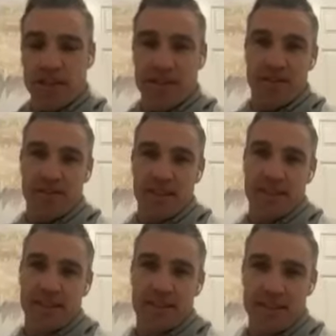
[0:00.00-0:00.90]
definitely.
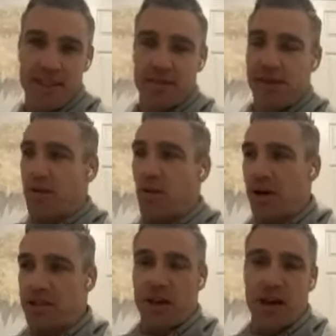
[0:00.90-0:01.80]
Definitely the
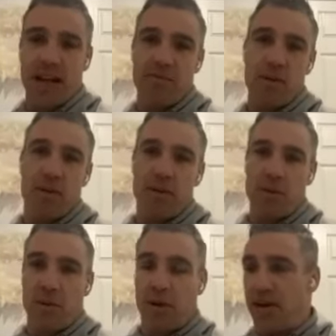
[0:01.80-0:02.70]
Warriors. I love my
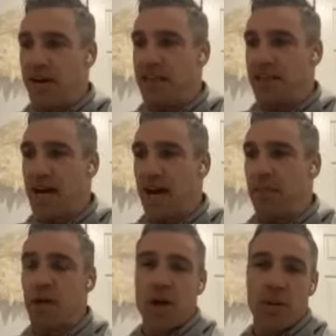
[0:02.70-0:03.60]
Warriors. I'm
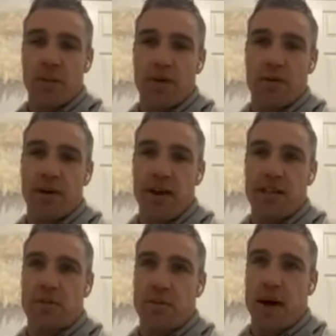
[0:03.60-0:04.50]
good
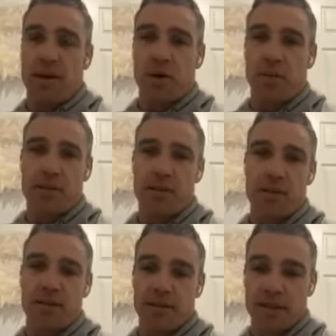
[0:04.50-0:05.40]
friends with Mark
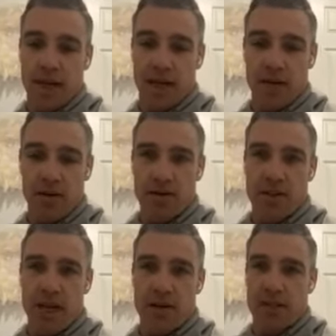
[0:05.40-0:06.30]
Robinson, who
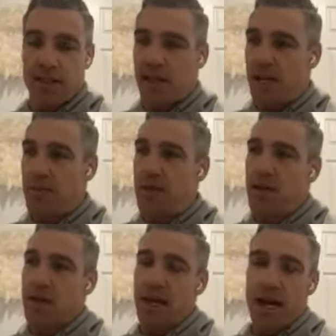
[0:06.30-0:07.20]
obviously owns the club.
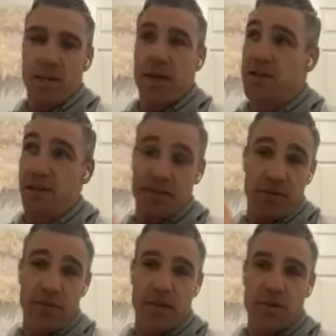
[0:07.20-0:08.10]
He used to live a
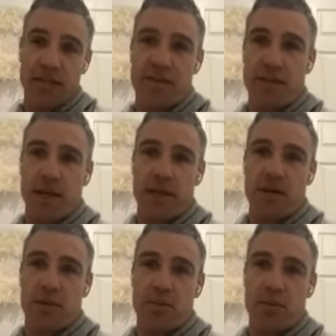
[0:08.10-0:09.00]
few doors up from me
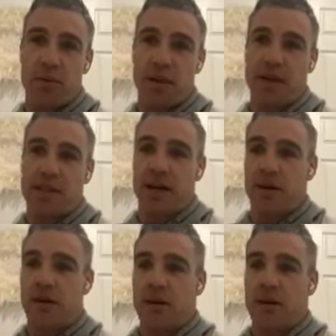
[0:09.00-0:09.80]
here in Broadbeach. So,